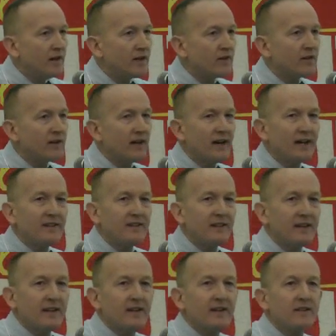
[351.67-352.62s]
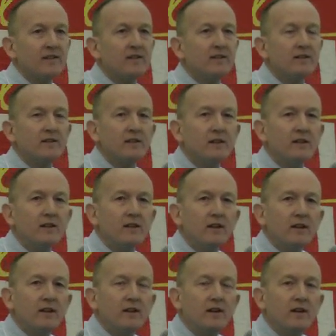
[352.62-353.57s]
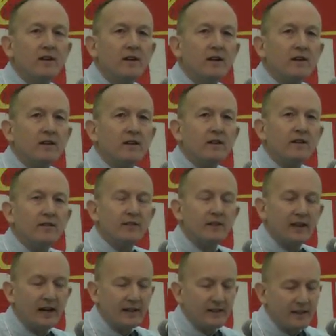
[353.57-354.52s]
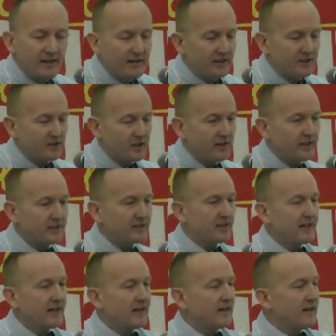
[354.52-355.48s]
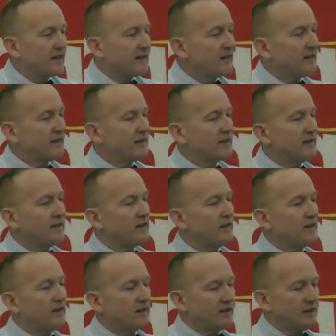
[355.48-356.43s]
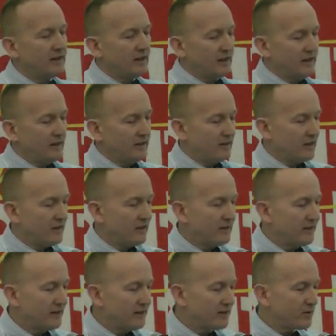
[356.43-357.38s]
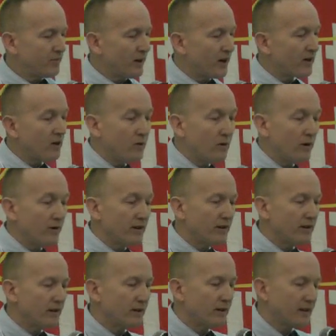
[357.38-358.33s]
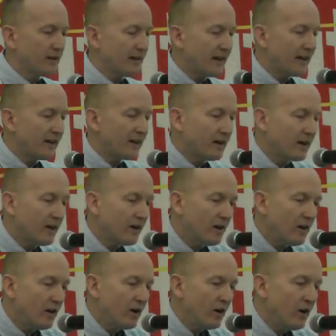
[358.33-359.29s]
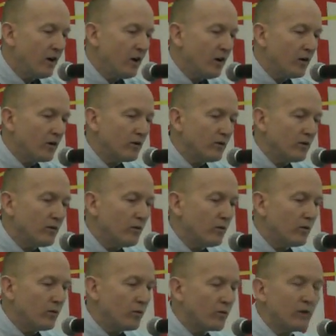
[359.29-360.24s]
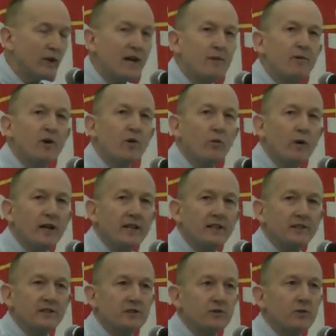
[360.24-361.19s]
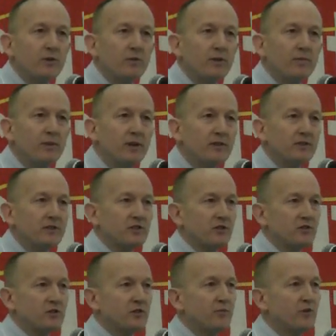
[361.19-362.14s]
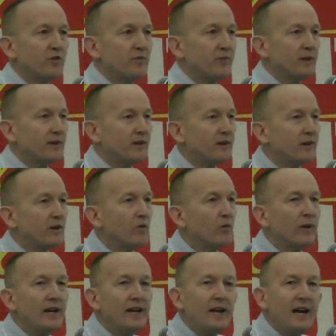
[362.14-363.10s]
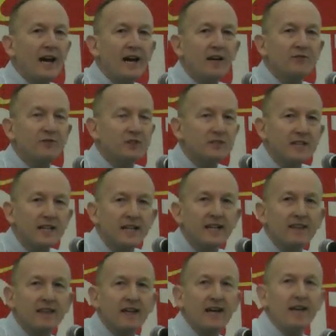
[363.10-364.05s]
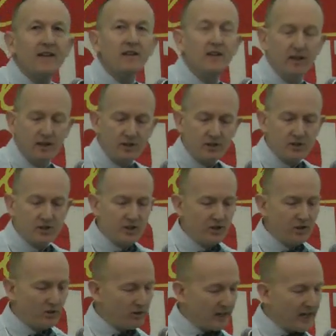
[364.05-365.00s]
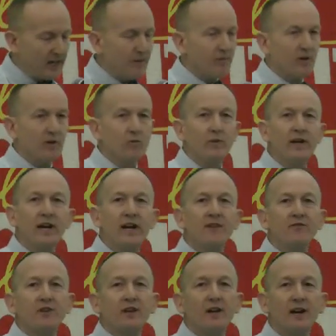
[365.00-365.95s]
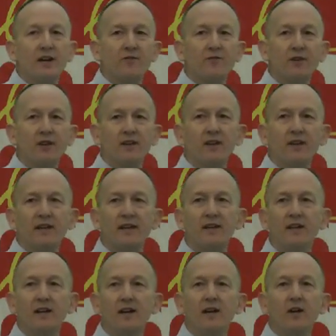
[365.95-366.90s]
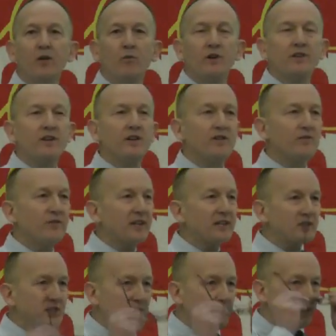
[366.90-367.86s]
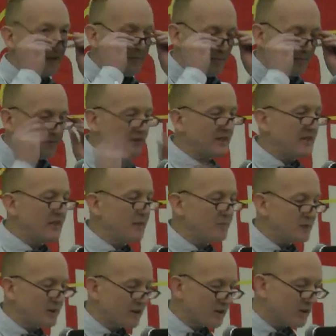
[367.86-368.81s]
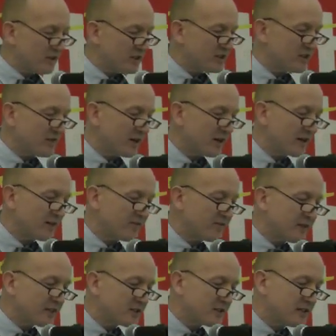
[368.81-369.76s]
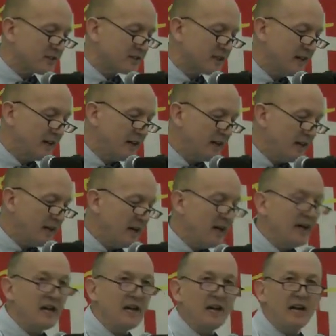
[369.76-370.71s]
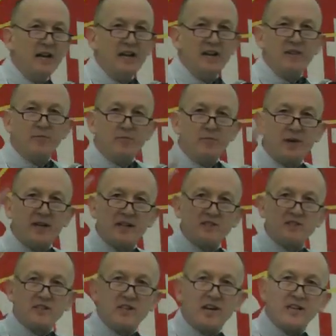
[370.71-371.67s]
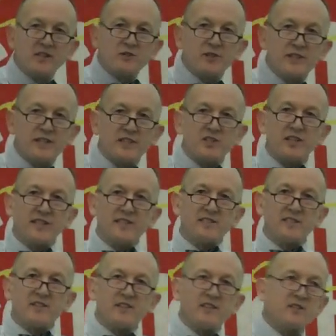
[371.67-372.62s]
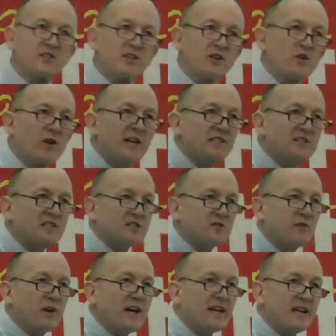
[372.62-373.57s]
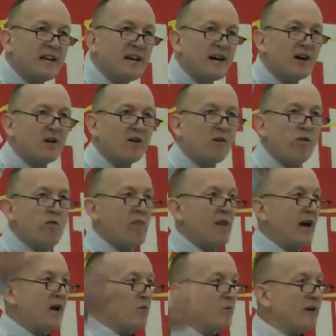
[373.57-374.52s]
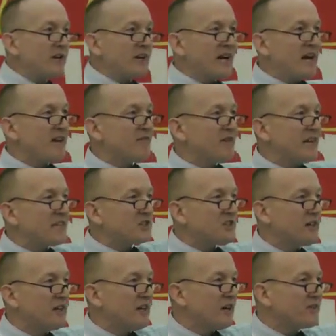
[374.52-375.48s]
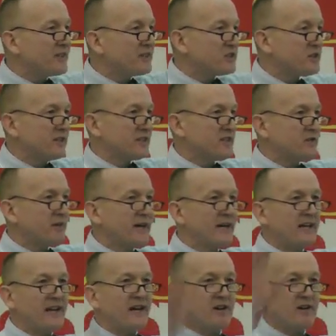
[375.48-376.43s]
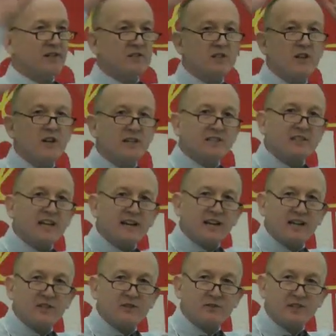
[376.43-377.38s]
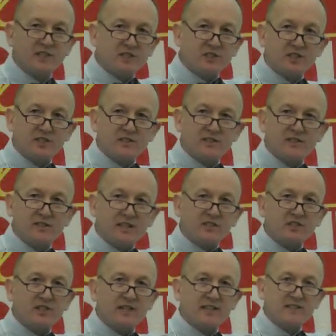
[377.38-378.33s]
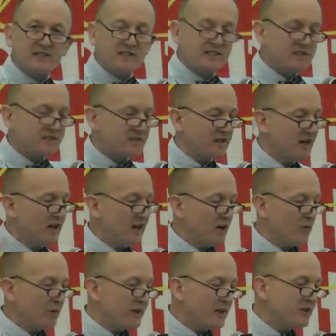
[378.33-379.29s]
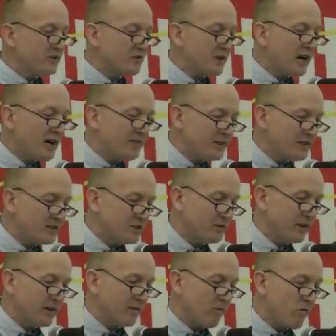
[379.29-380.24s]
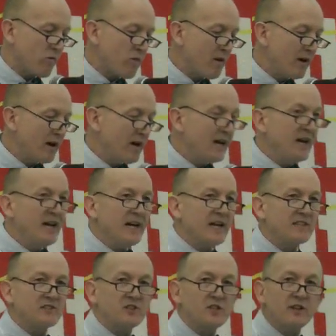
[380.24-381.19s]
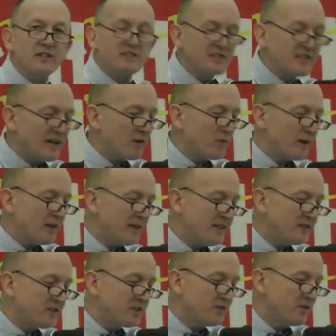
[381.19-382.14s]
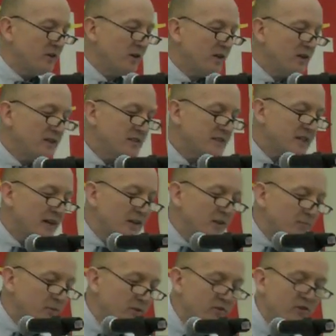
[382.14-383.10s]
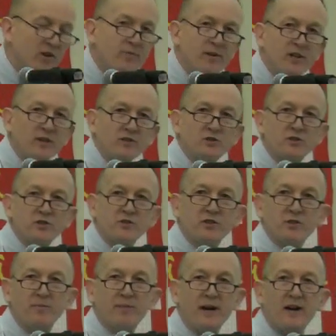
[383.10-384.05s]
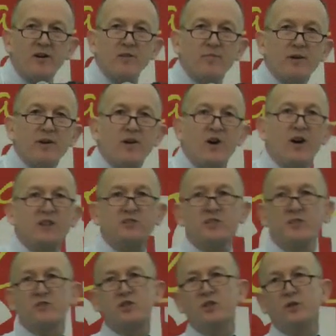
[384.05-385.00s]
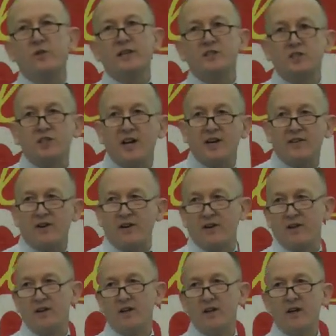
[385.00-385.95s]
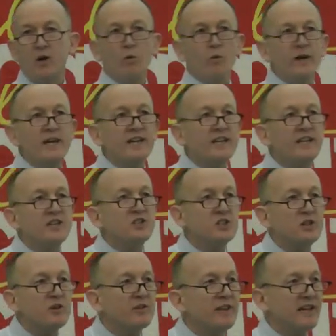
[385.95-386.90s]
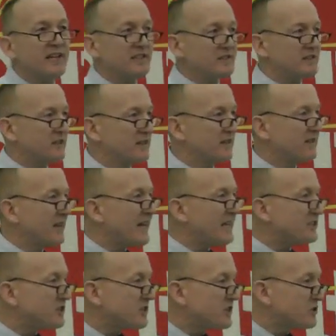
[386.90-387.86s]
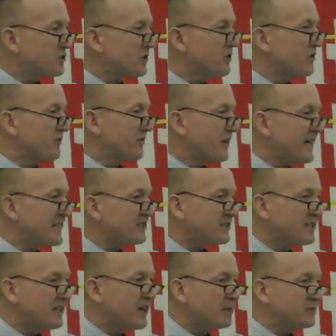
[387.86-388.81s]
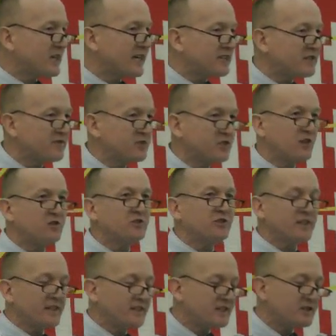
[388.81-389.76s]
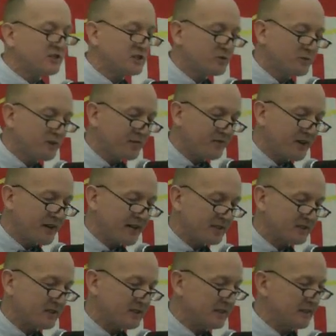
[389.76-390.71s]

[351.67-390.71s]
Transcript: The idea that Jerry said, that Mark quoted, that labor wins when we build a social movement. We have to take that to labor. We have to confidently, with conviction, keep to the courage of our convictions, because the contradiction is that there's a crisis right now, and we could have national health insurance right now, and as long as that contradiction exists, we can drive into it. As Jerry said, we need to tell the proverbial truth to power, but also to each other. We can do this. That's the truth. That's the objective social conditions we face.